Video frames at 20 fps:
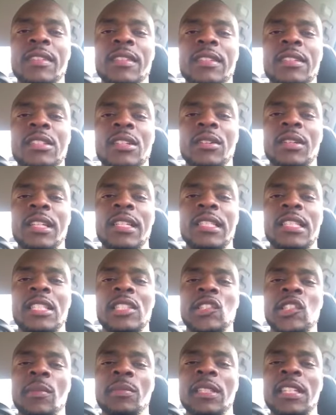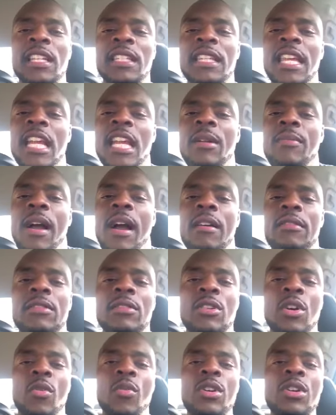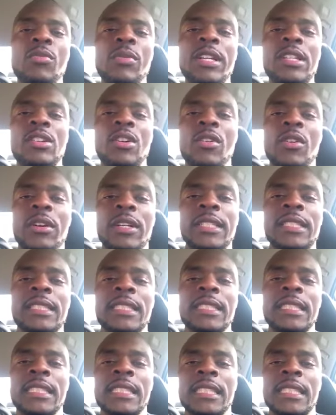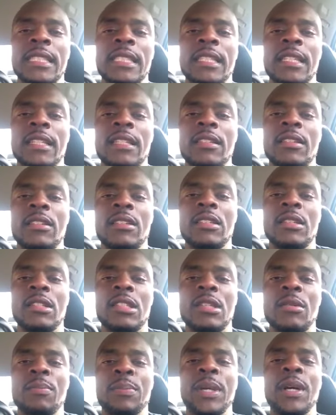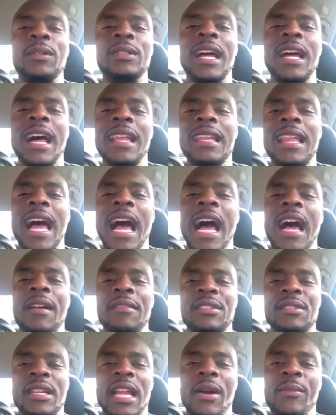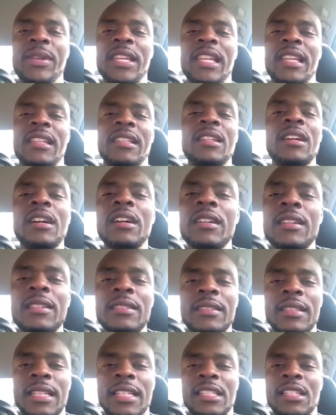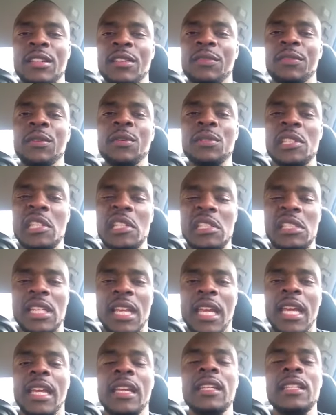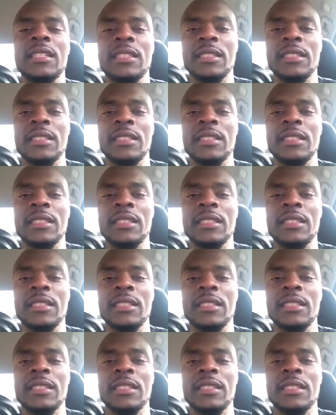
So it's just something to think about. What are we doing to build our lives so that we can look into the future and say,